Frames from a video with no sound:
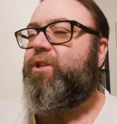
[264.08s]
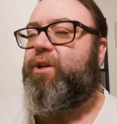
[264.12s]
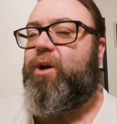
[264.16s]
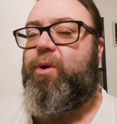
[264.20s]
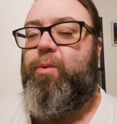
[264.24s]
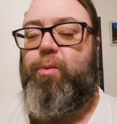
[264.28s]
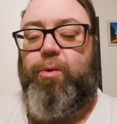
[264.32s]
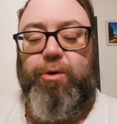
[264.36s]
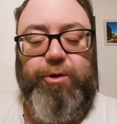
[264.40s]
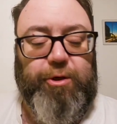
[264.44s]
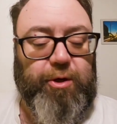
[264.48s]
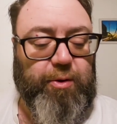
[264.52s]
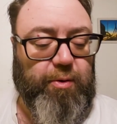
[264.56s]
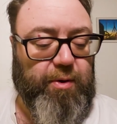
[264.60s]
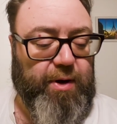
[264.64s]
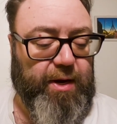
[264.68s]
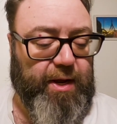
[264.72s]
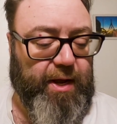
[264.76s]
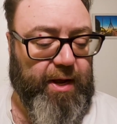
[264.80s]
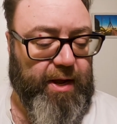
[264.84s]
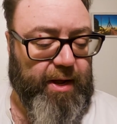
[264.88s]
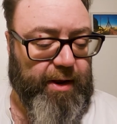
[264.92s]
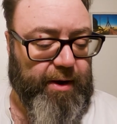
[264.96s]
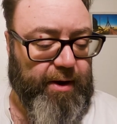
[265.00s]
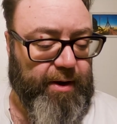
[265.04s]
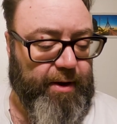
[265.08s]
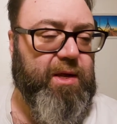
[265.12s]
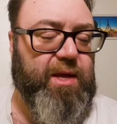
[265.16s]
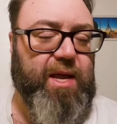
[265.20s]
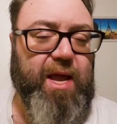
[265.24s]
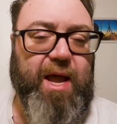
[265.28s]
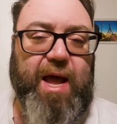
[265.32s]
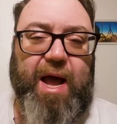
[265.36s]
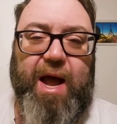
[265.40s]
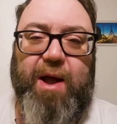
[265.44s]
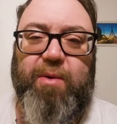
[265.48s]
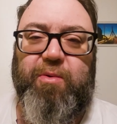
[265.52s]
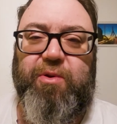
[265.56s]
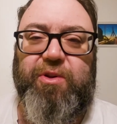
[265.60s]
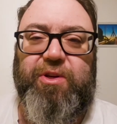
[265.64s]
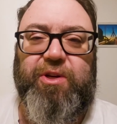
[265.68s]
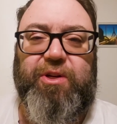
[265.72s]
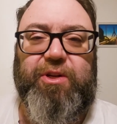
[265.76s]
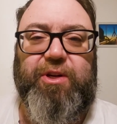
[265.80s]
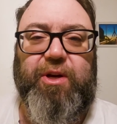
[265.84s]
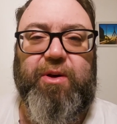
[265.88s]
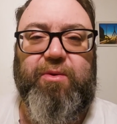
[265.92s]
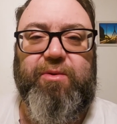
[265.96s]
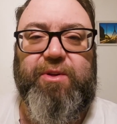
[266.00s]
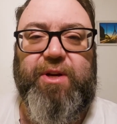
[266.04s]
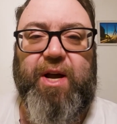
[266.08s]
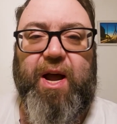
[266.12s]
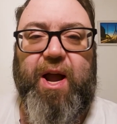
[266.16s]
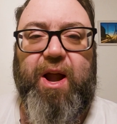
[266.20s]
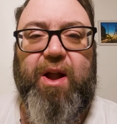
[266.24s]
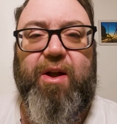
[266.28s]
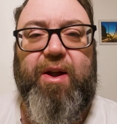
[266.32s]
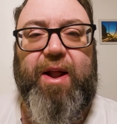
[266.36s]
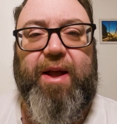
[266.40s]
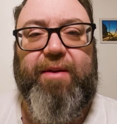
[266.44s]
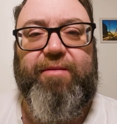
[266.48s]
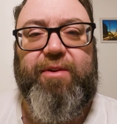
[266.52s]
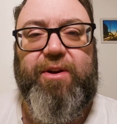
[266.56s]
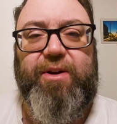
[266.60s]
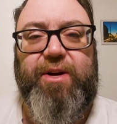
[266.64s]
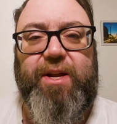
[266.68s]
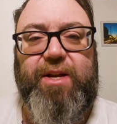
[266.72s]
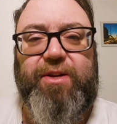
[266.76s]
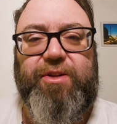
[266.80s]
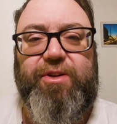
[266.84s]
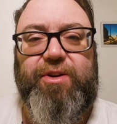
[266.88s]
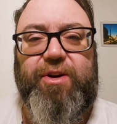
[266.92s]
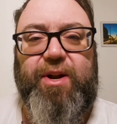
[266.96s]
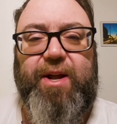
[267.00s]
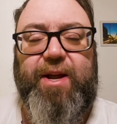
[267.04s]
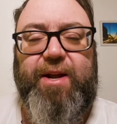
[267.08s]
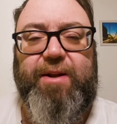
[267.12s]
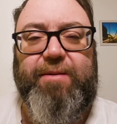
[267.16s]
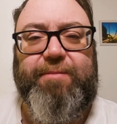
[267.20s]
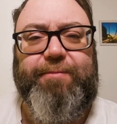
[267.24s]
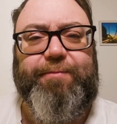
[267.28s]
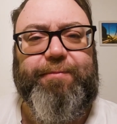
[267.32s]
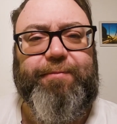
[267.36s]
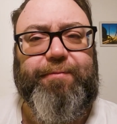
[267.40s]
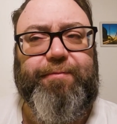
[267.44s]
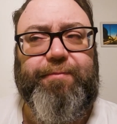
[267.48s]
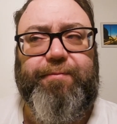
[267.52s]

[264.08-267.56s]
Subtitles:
So we'll do it again. Yeah, I was so tired after yesterday.